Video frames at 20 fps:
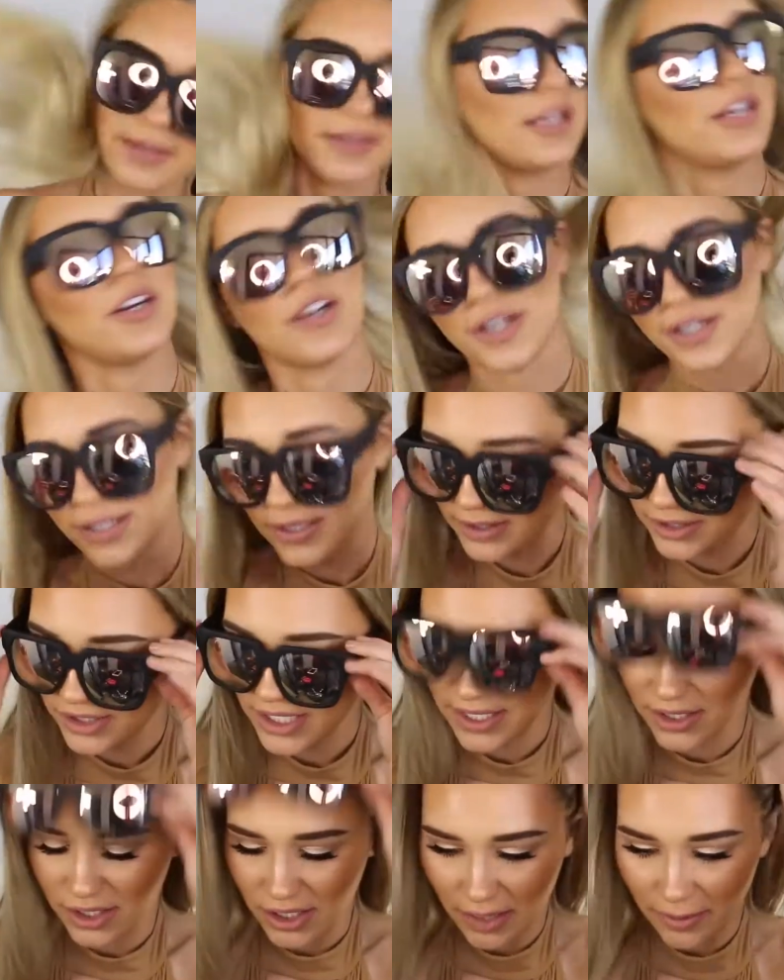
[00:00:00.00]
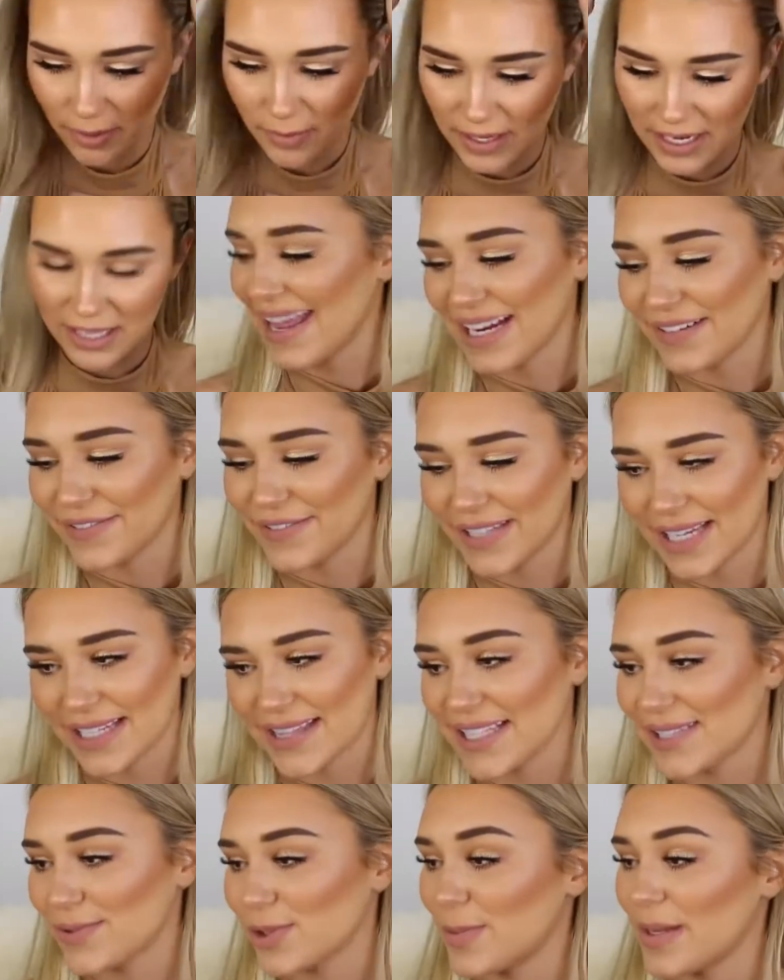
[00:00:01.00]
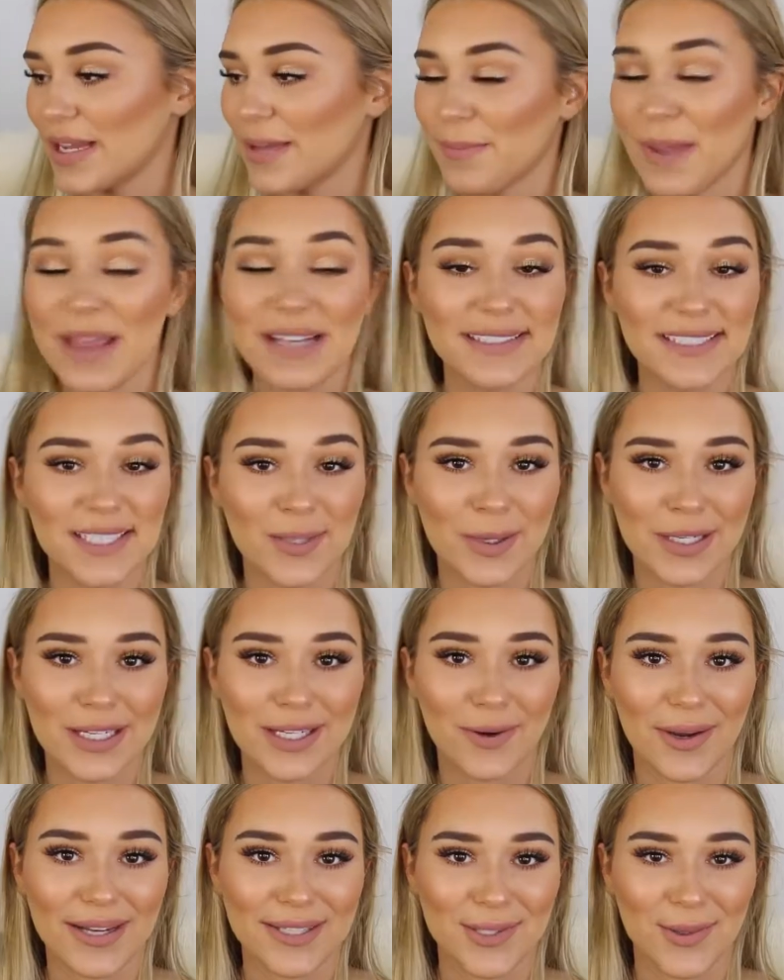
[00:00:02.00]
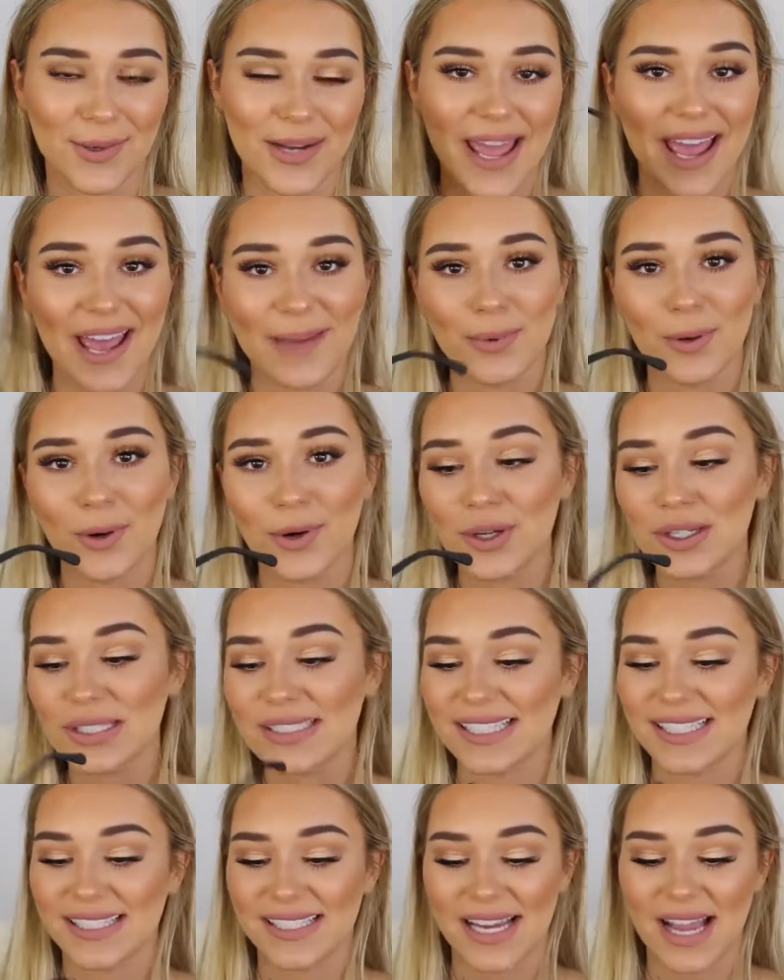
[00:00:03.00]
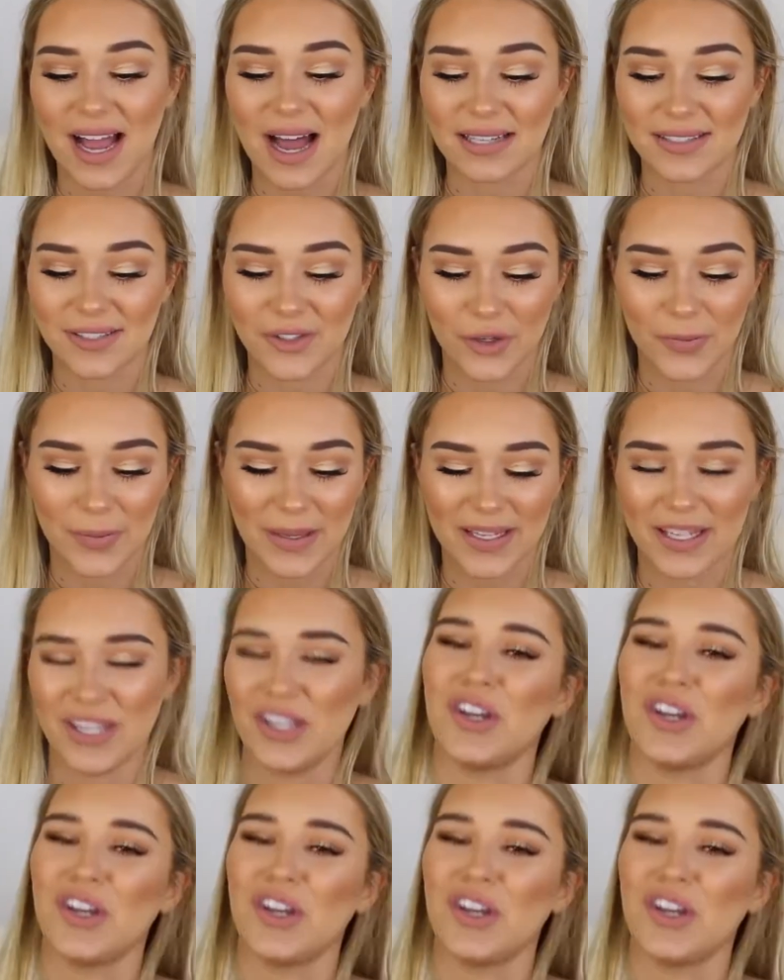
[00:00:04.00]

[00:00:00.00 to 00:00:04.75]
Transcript: you know, change it up a bit. And I feel like these would be amazing when you're going to an airport since they are so big.